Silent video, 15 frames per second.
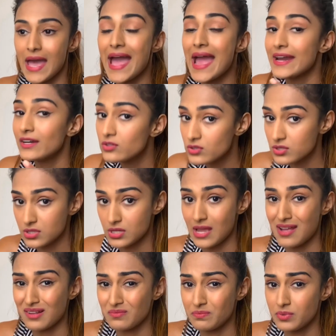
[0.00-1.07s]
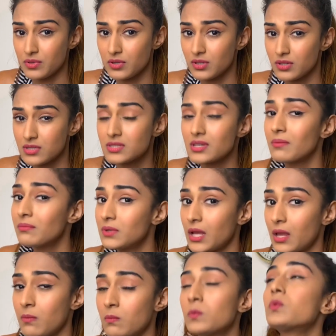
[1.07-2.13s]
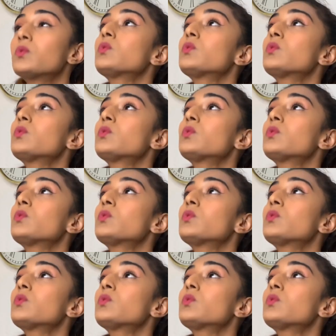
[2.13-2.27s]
and your scalp some time